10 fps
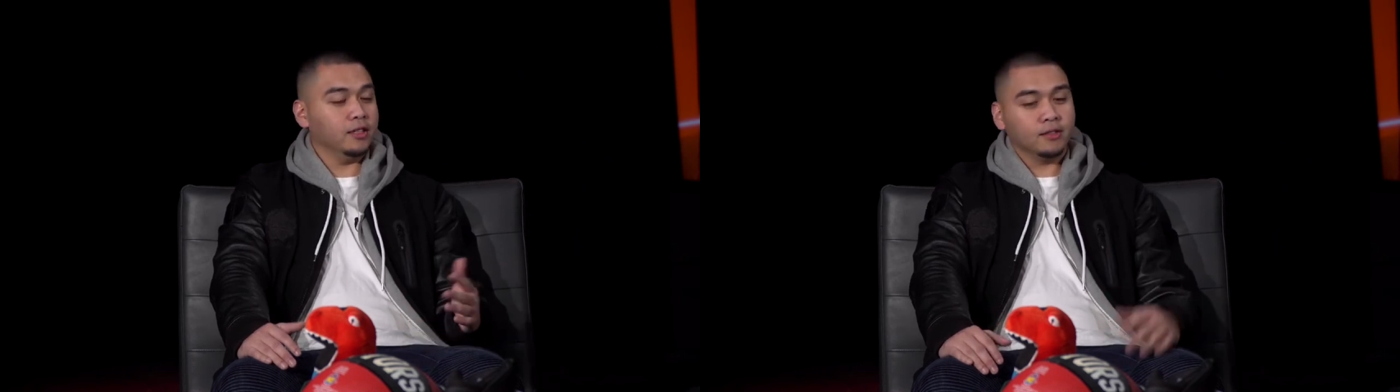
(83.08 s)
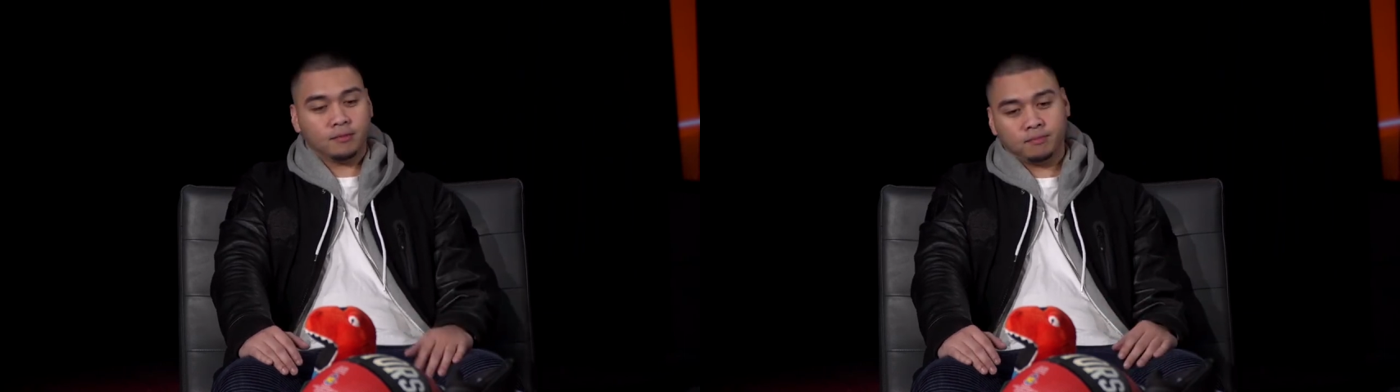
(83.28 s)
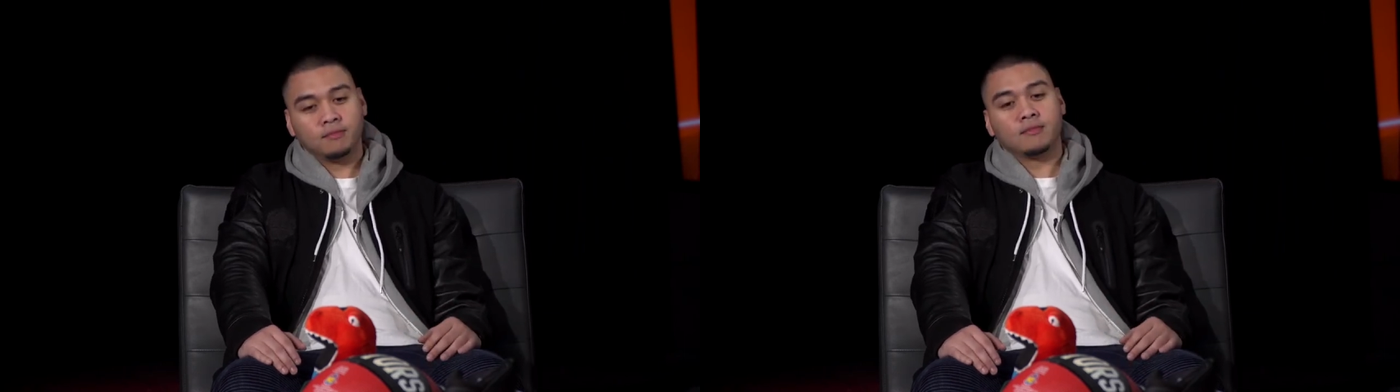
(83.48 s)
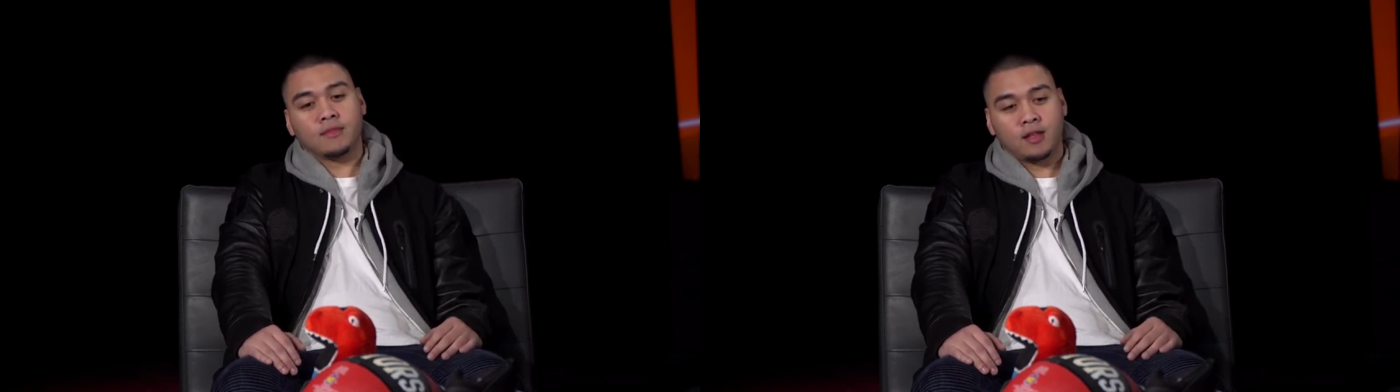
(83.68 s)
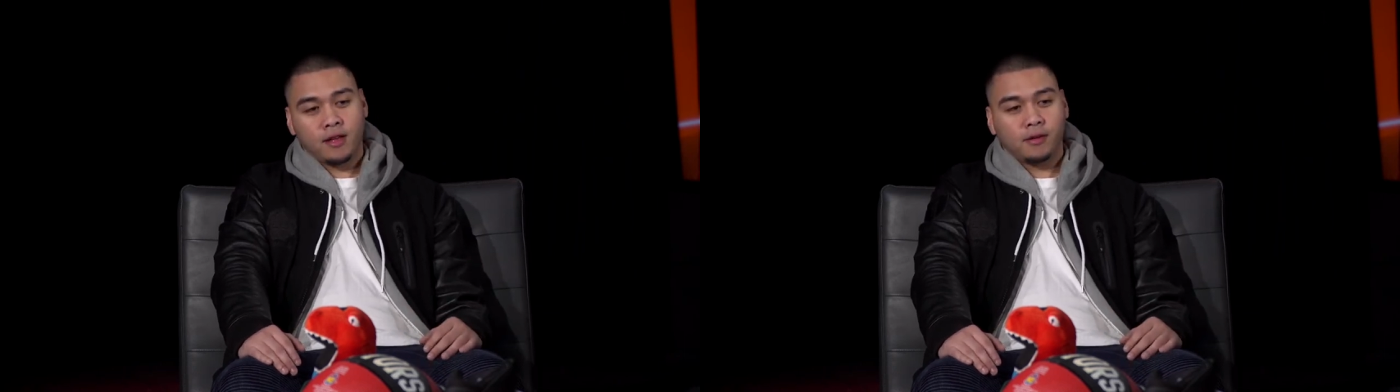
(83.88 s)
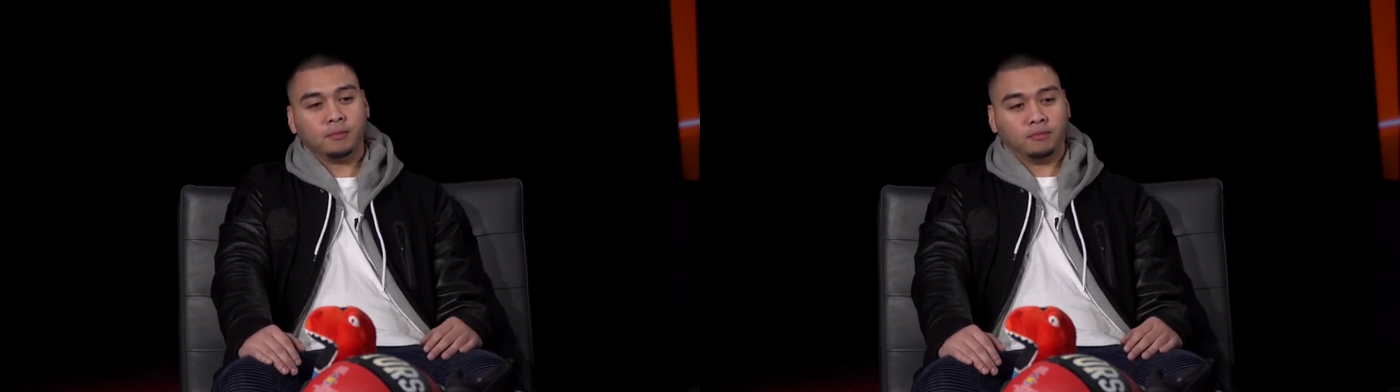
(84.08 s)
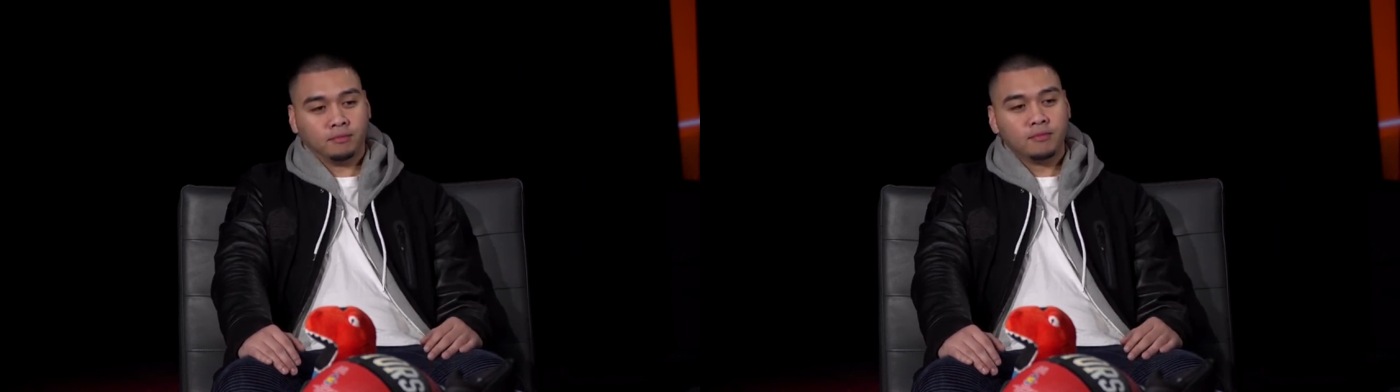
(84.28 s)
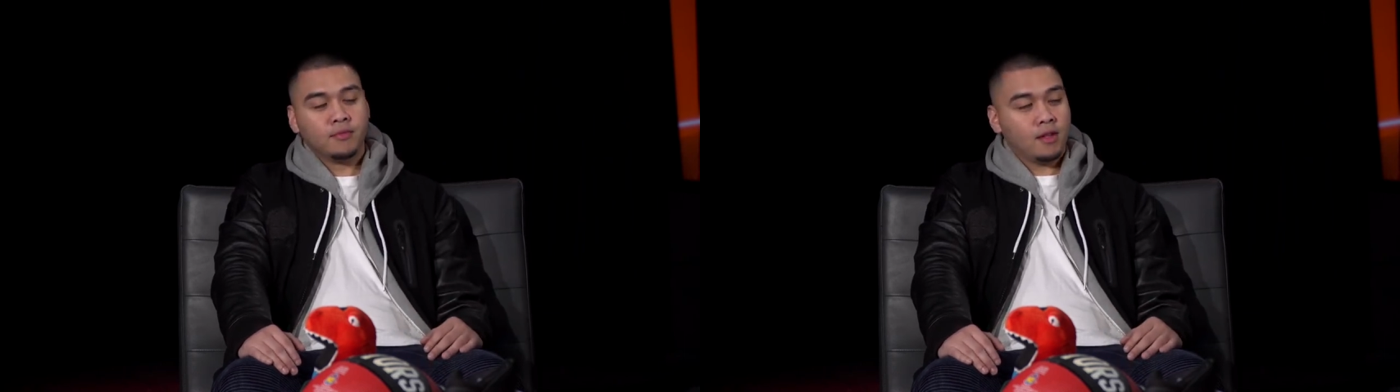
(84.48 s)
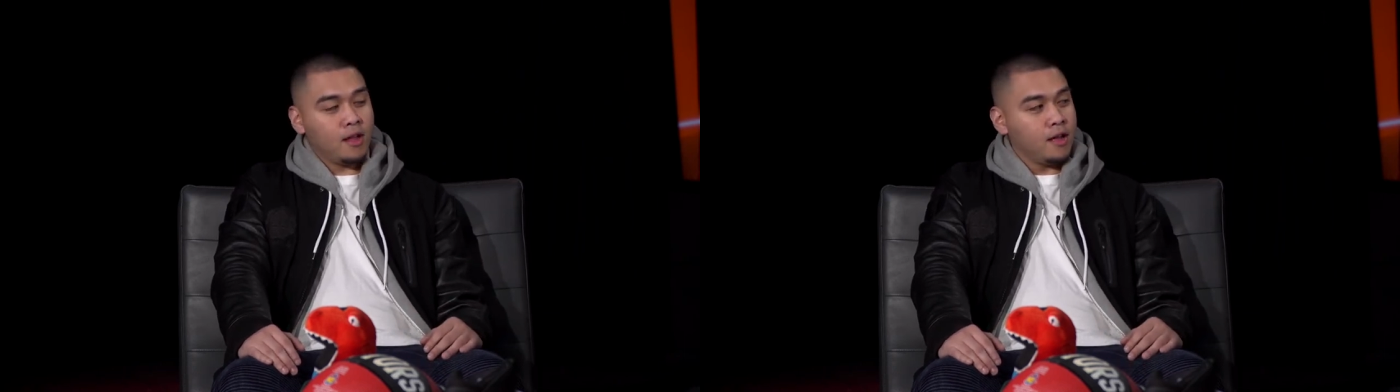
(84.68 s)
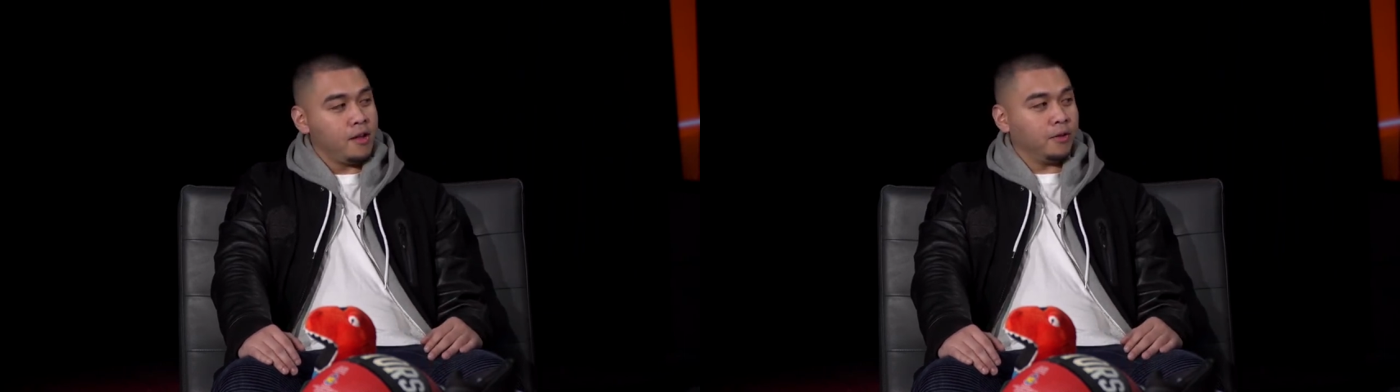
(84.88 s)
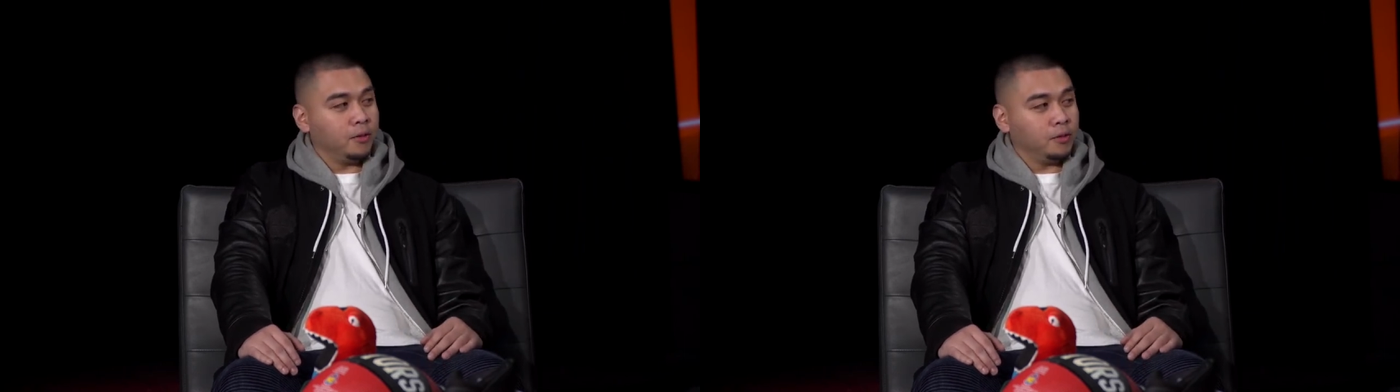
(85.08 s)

a game. Yeah, no. I thought we are gonna bring the